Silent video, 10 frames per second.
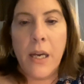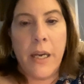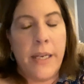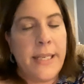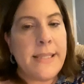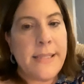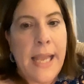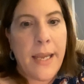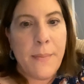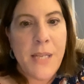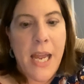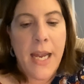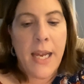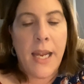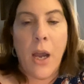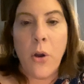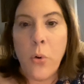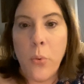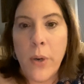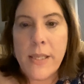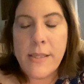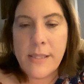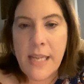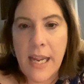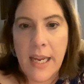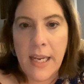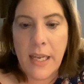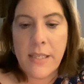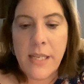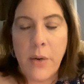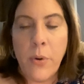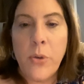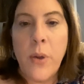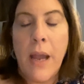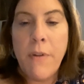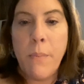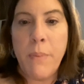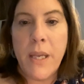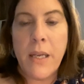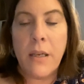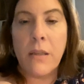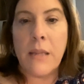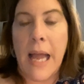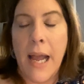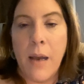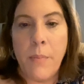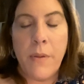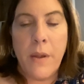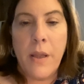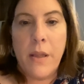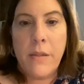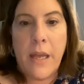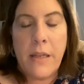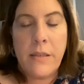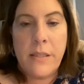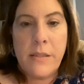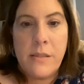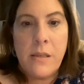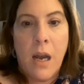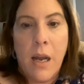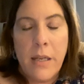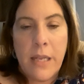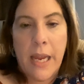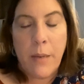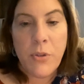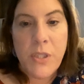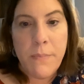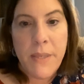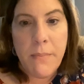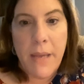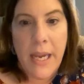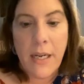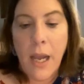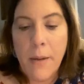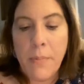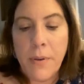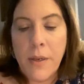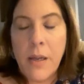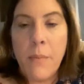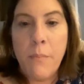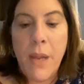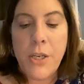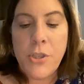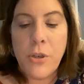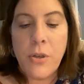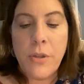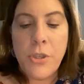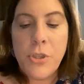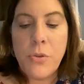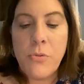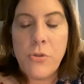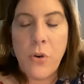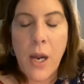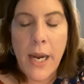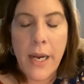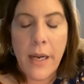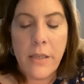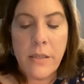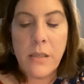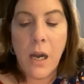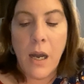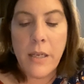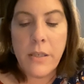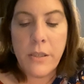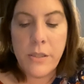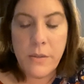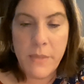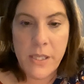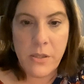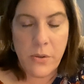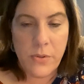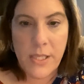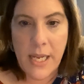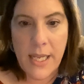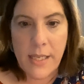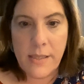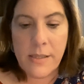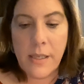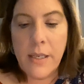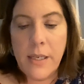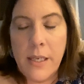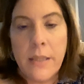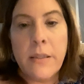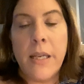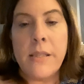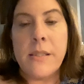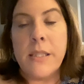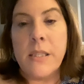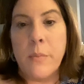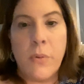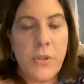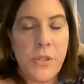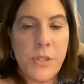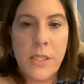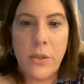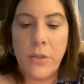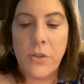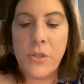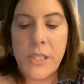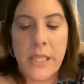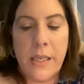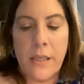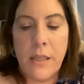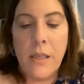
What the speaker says: an exam day, a quiz day, a day where you have a big lab that is not able to be made up. Make sure that you try not to miss those days unless it's an emergency or you're sick.